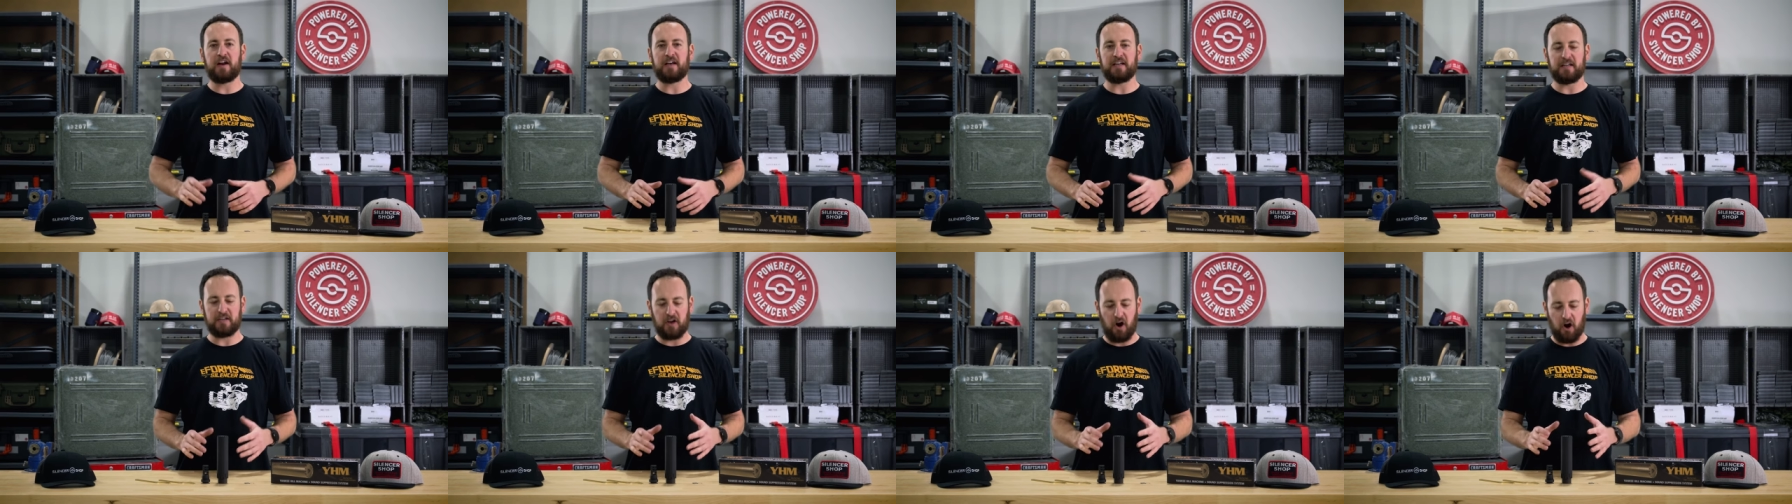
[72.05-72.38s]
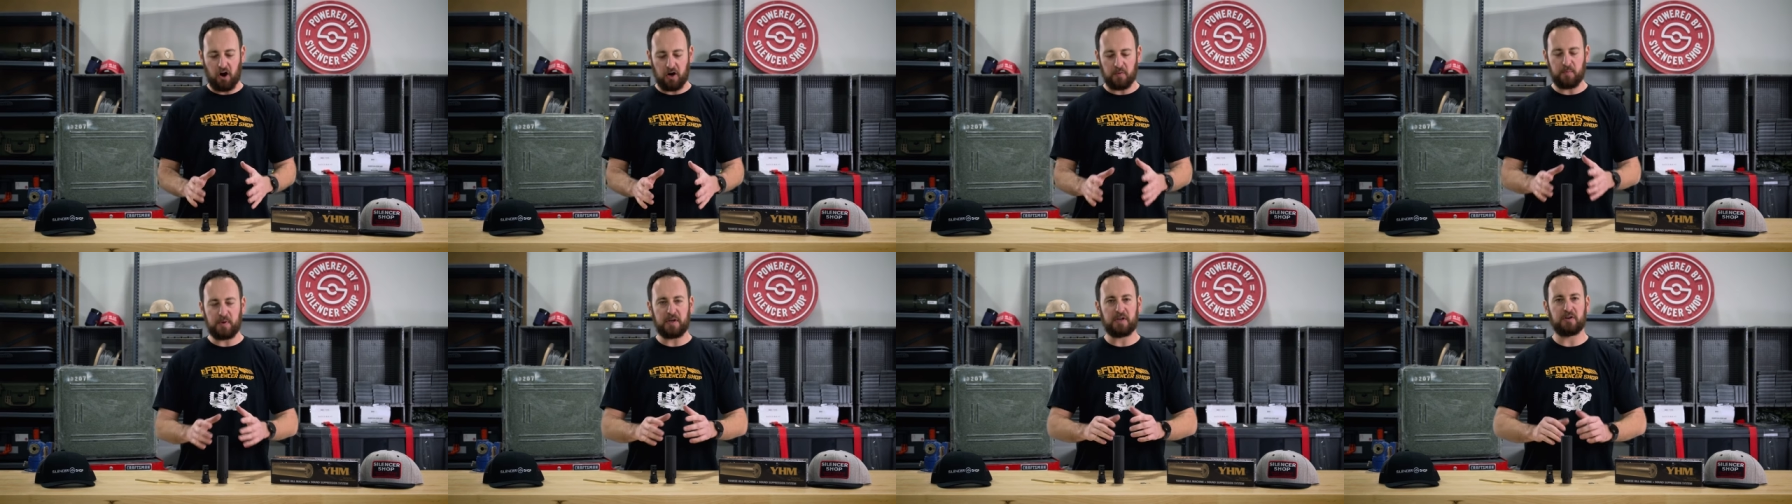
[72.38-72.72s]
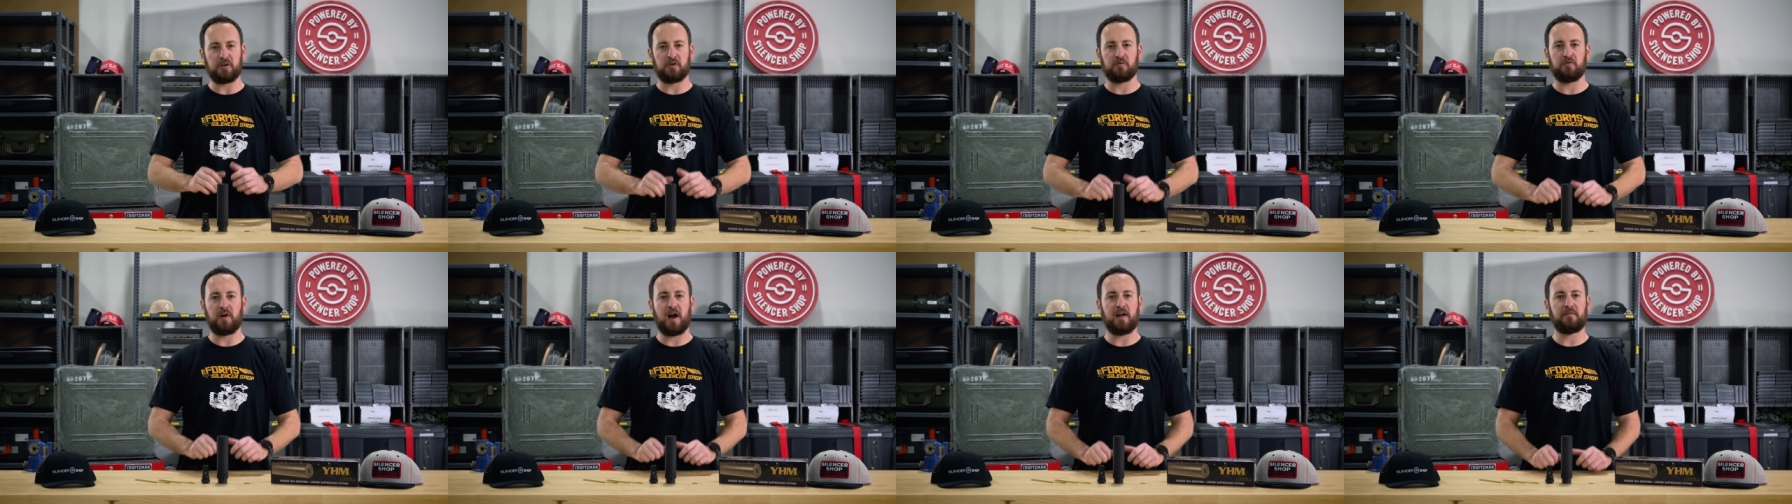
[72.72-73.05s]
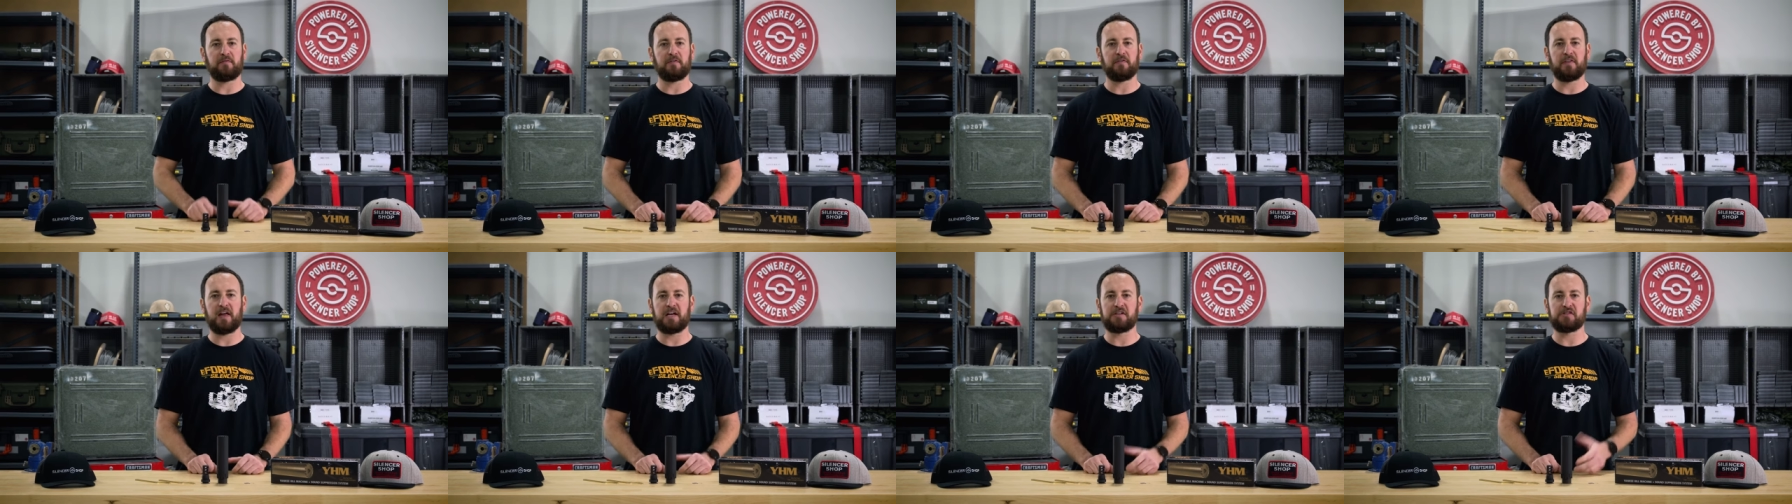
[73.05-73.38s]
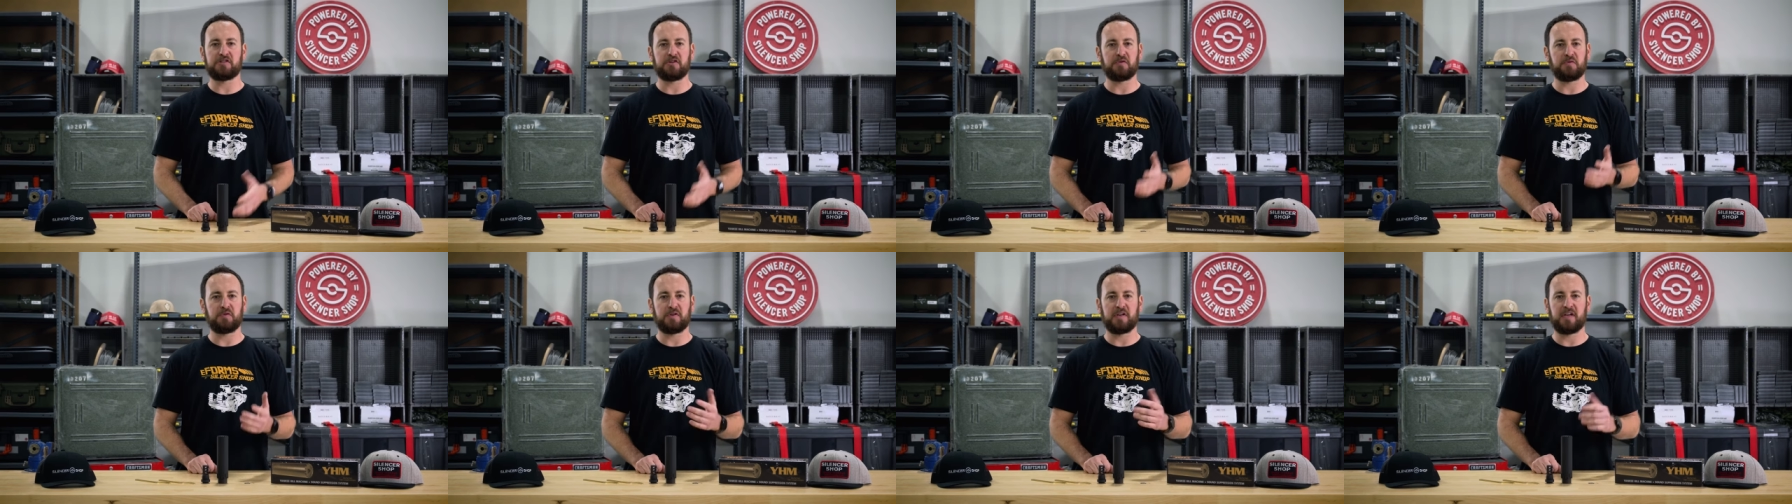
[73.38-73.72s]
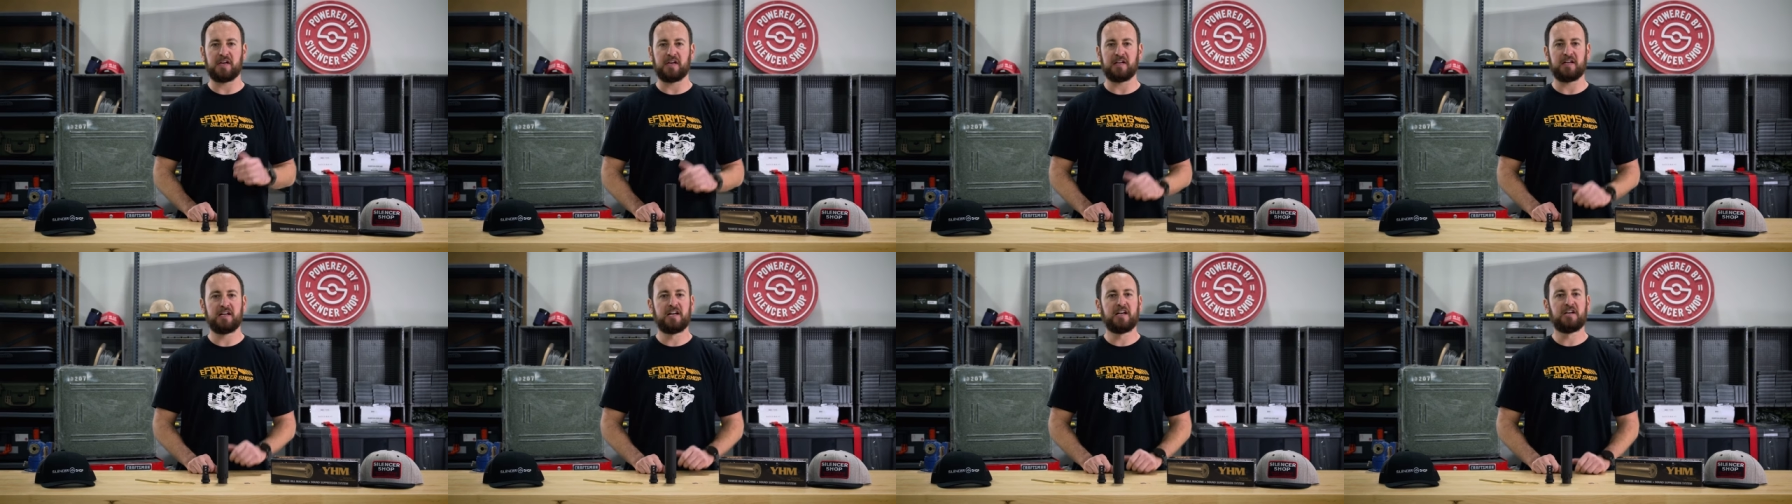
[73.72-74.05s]
any carbine or rifle that's shooting
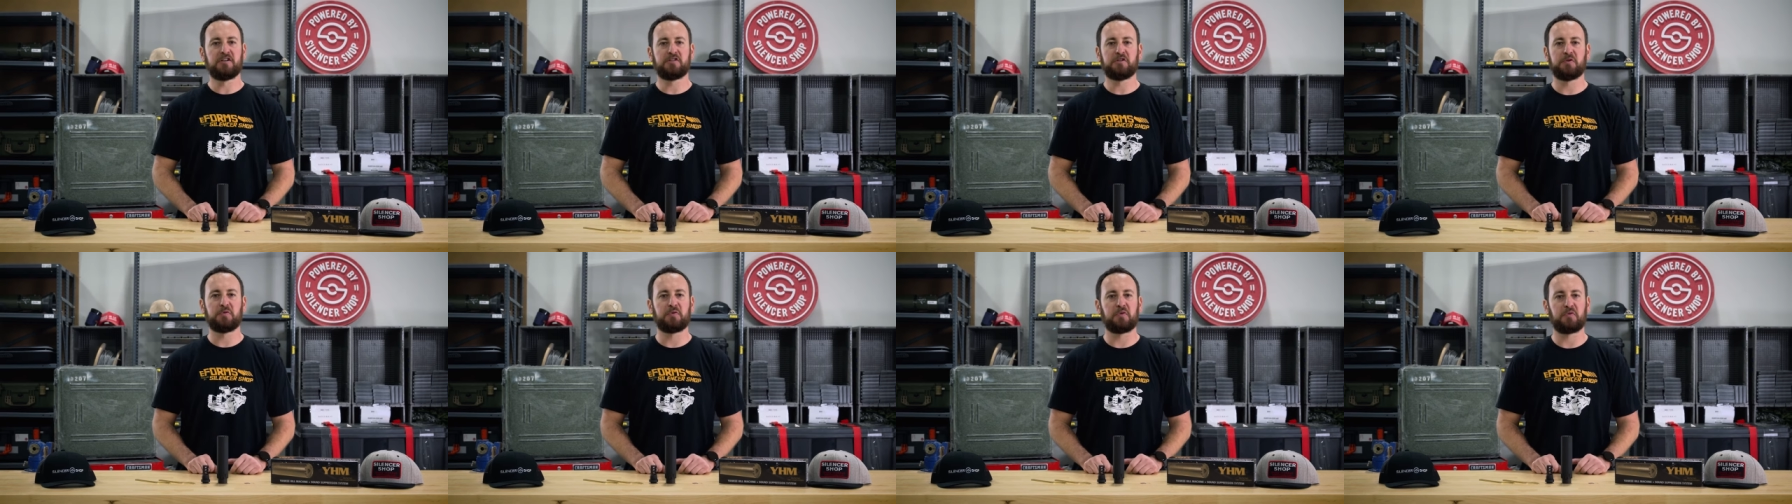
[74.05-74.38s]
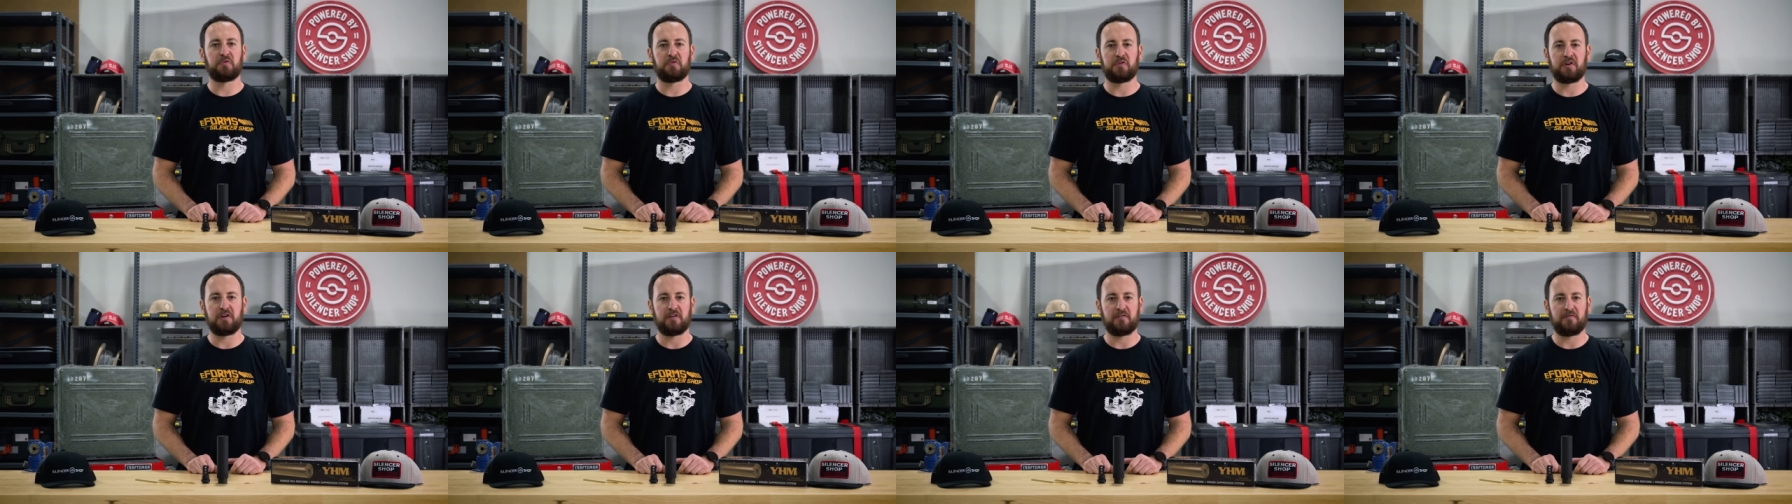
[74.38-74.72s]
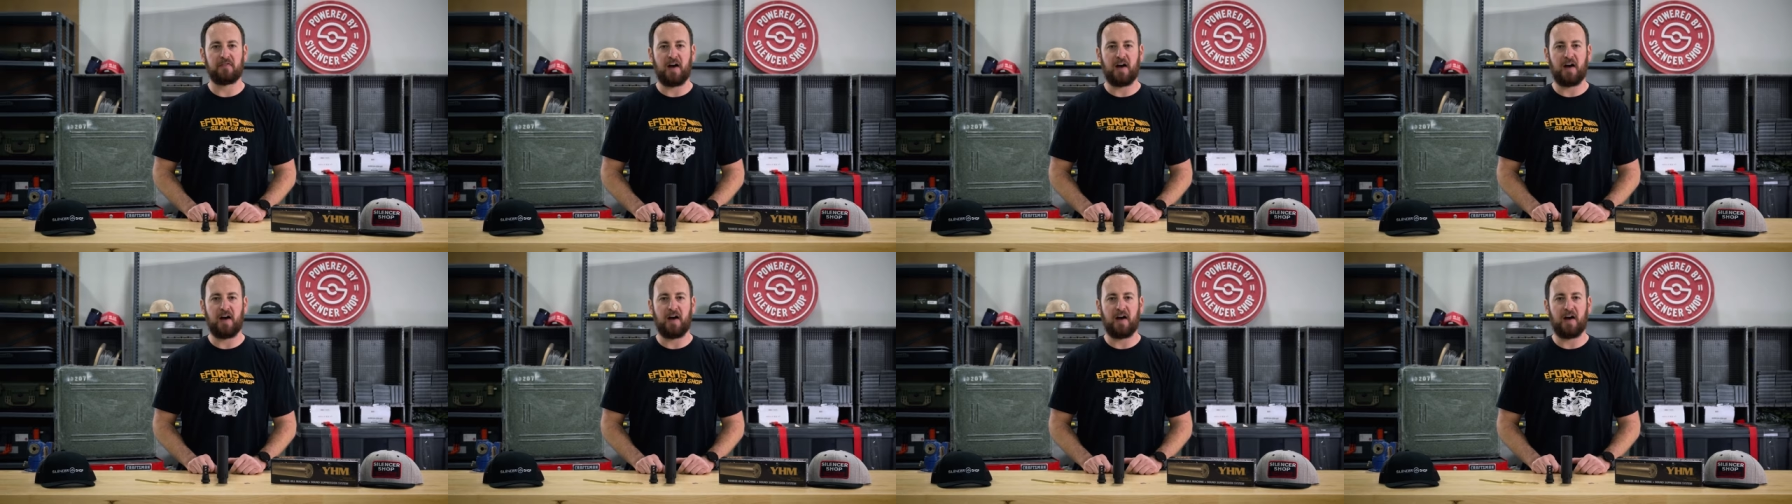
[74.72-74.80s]
a 223 or